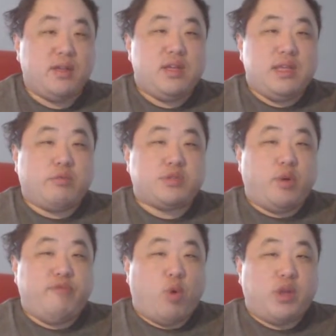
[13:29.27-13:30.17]
There was no
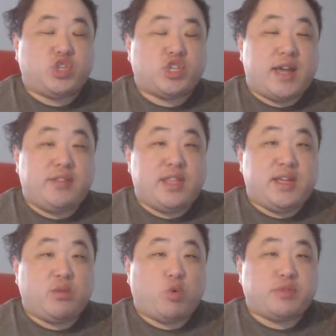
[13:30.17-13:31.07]
voice chat in
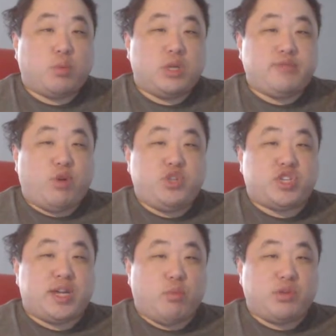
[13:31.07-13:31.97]
that, or if there was voice
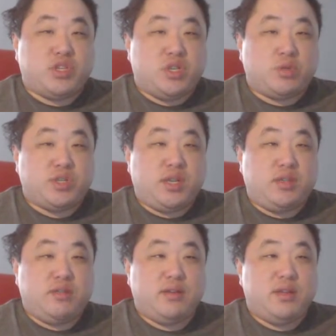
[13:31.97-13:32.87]
chat, I wasn't using it.